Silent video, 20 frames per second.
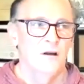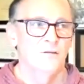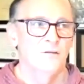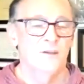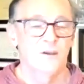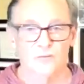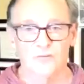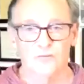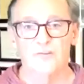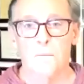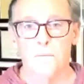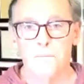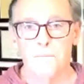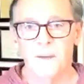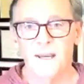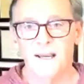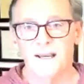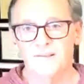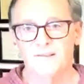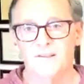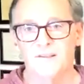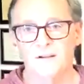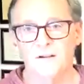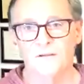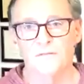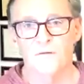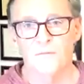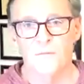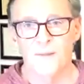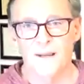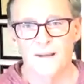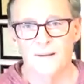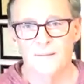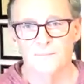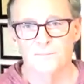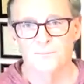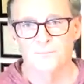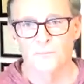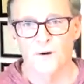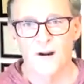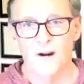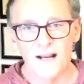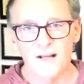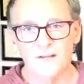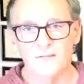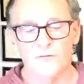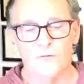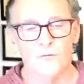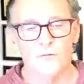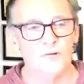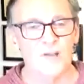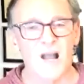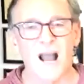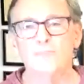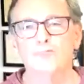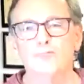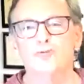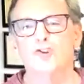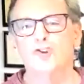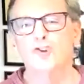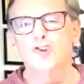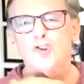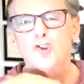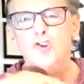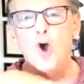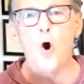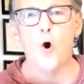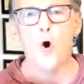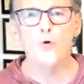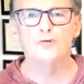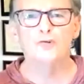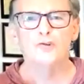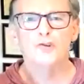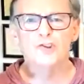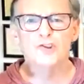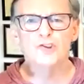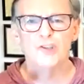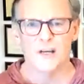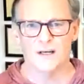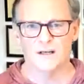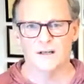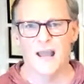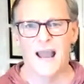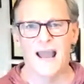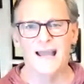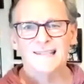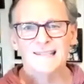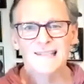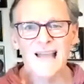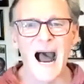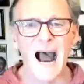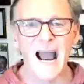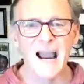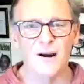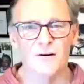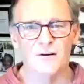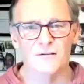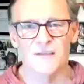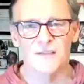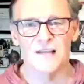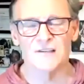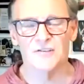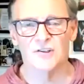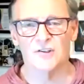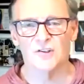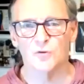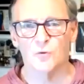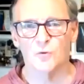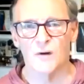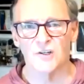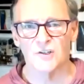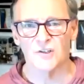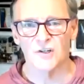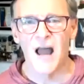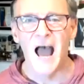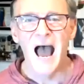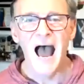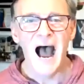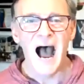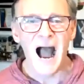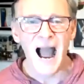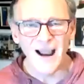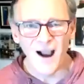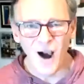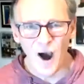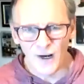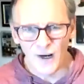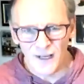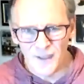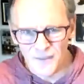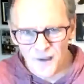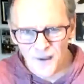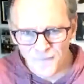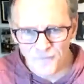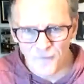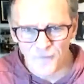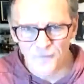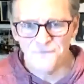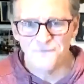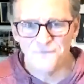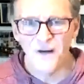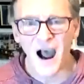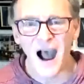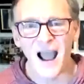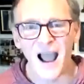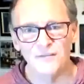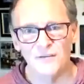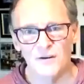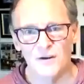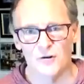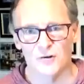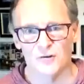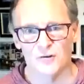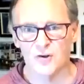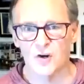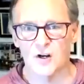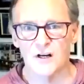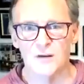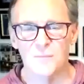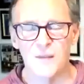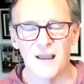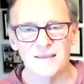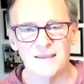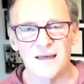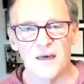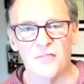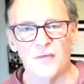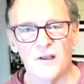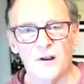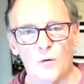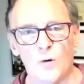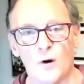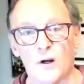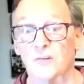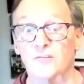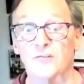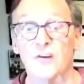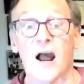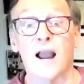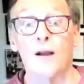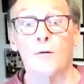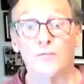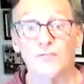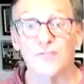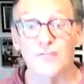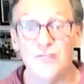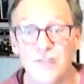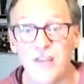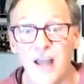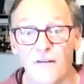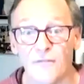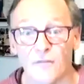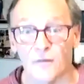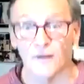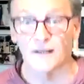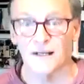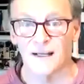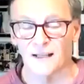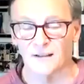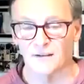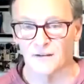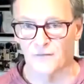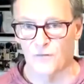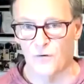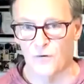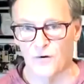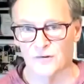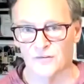this was a big deal for me. When I got divorced, I was so sick and tired of that situation. I hung in there for 5 years trying to make that thing work because I was never going to get divorced.